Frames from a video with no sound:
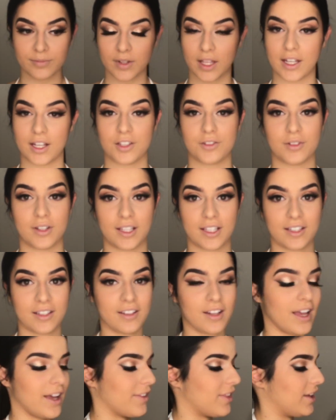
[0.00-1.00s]
and it's really,
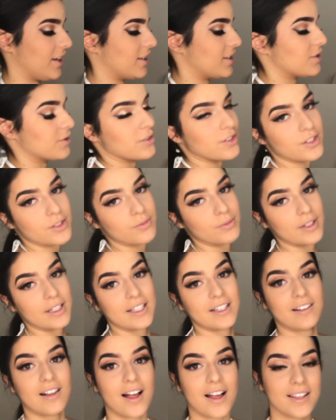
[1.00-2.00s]
I think it's just really
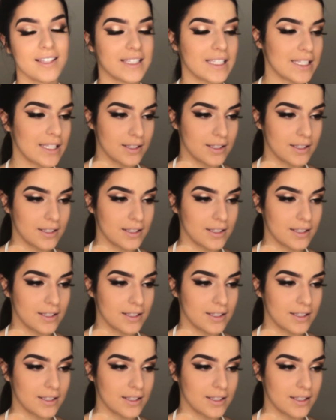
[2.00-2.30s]
classy.